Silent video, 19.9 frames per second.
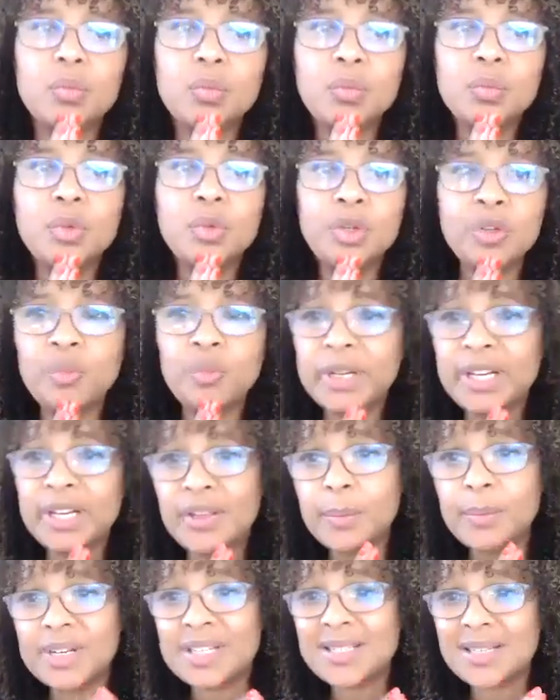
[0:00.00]
you've been in the
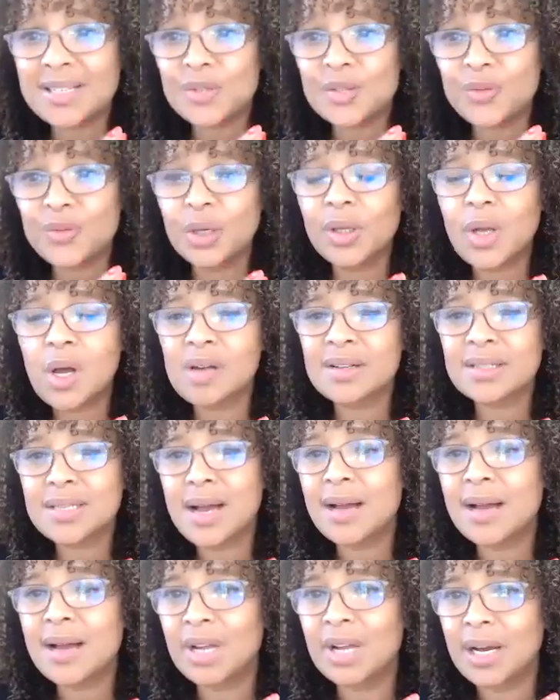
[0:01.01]
business for a long
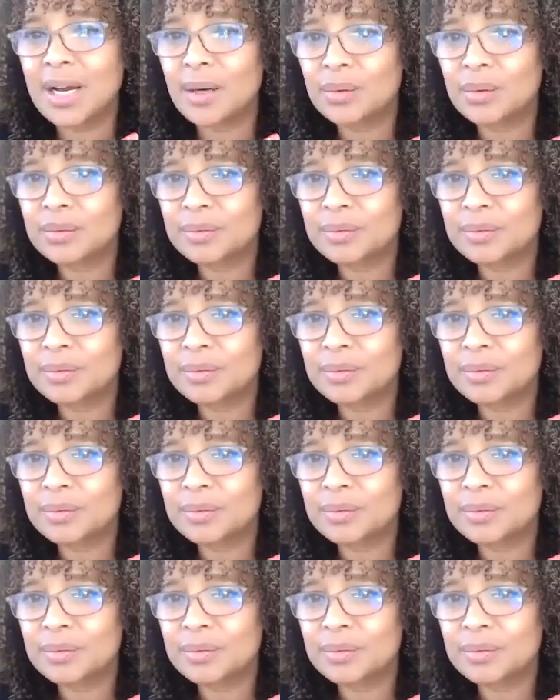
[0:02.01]
time now.